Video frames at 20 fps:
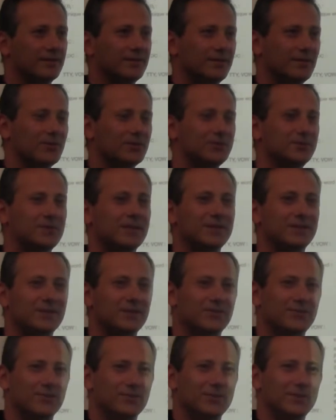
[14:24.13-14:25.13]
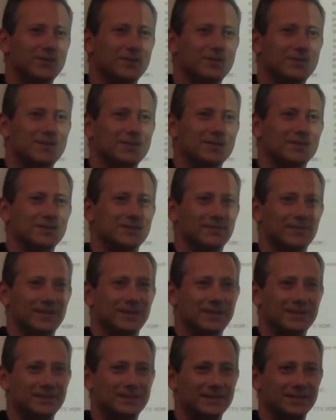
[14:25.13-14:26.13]
not Center for Disease,
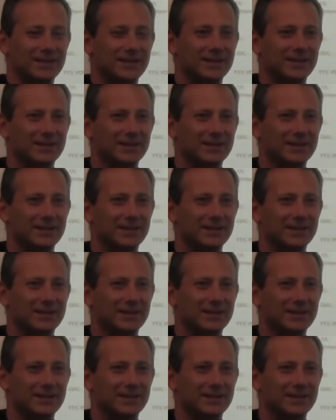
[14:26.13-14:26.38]
but it's